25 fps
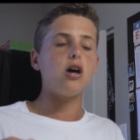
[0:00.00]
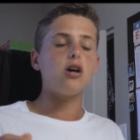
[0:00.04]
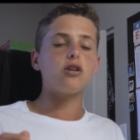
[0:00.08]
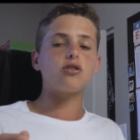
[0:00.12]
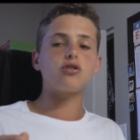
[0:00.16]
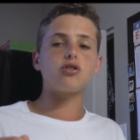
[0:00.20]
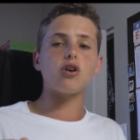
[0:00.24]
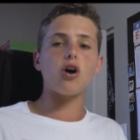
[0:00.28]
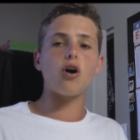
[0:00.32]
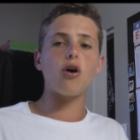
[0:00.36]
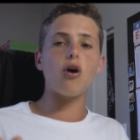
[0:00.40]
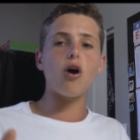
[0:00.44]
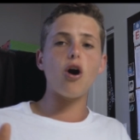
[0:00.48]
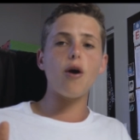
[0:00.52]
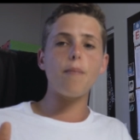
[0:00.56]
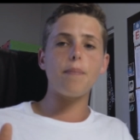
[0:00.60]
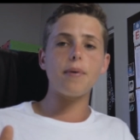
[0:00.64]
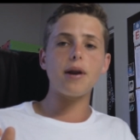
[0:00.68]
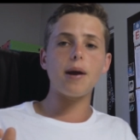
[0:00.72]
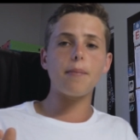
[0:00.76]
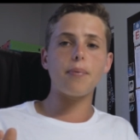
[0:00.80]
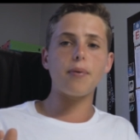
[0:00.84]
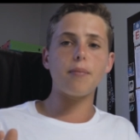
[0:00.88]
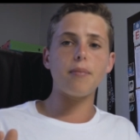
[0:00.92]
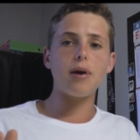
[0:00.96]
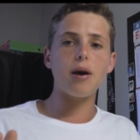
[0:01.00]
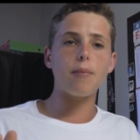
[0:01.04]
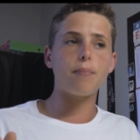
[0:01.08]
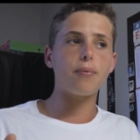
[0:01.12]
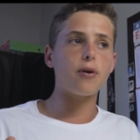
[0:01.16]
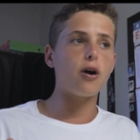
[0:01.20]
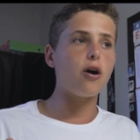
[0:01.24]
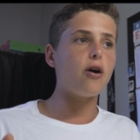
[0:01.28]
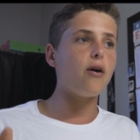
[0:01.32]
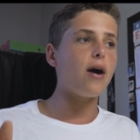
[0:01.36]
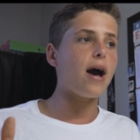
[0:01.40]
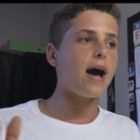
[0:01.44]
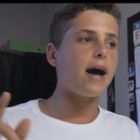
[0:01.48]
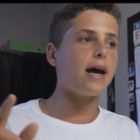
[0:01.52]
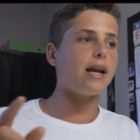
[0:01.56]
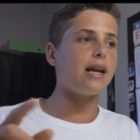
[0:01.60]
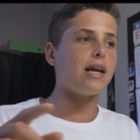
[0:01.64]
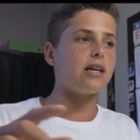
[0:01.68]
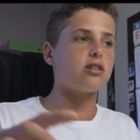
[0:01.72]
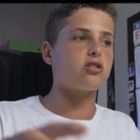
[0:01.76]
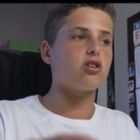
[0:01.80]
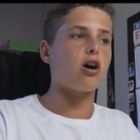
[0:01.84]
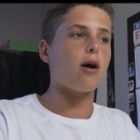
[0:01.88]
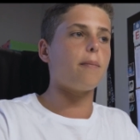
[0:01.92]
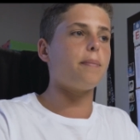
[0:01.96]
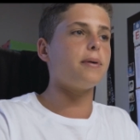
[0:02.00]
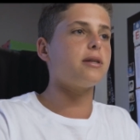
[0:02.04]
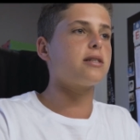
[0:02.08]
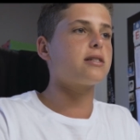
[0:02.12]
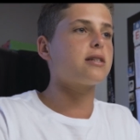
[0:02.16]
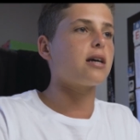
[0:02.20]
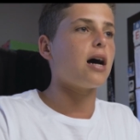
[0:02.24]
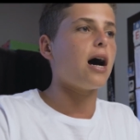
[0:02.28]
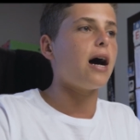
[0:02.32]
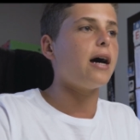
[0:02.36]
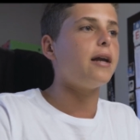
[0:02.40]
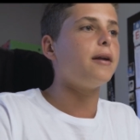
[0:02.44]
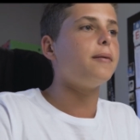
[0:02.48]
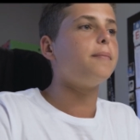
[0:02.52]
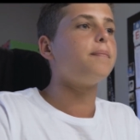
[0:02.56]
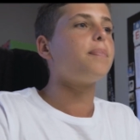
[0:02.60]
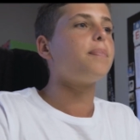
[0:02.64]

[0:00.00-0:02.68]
So open up Premiere Pro and let's hop inside.